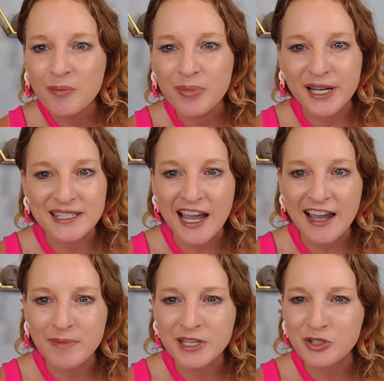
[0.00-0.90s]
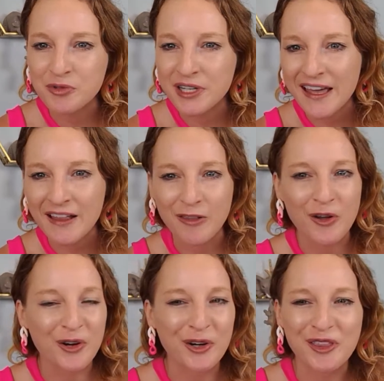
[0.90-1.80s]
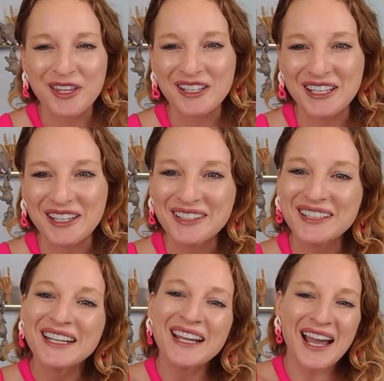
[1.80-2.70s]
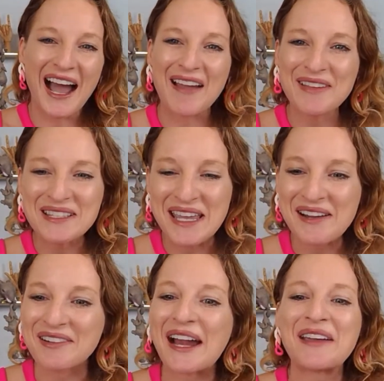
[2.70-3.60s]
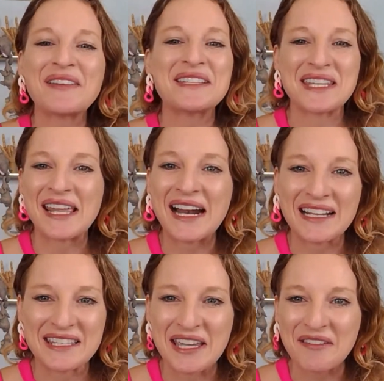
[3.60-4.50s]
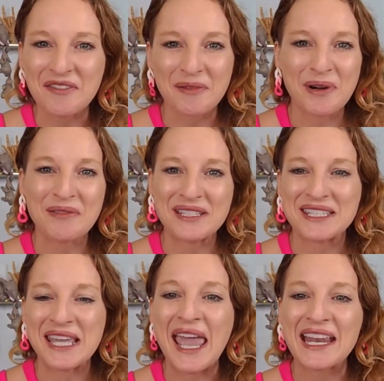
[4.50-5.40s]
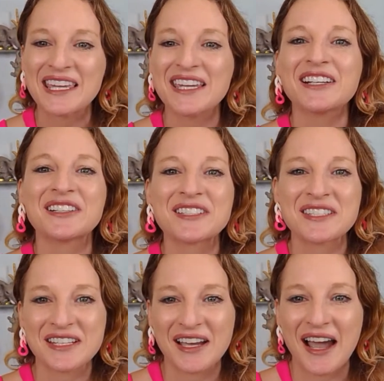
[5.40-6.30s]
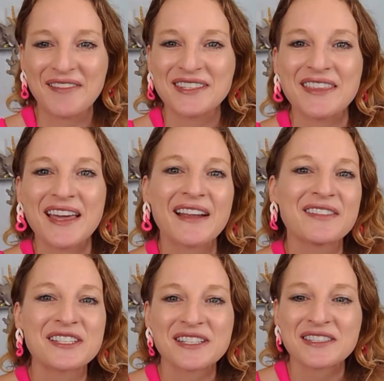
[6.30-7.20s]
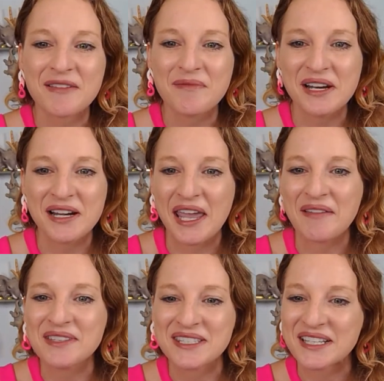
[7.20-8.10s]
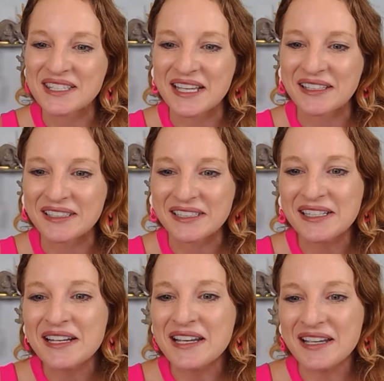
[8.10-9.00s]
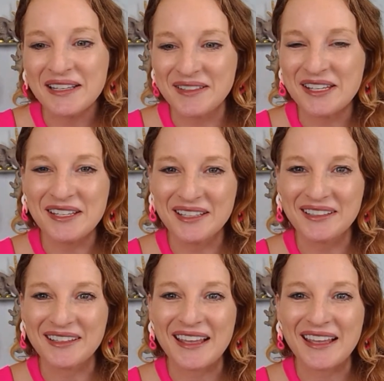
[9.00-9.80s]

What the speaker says: Because I've been doing that longer than you. I've been saying recommend 10 out of 10 for probably 10 years. I've said that ever since I've been an Amazon seller. You,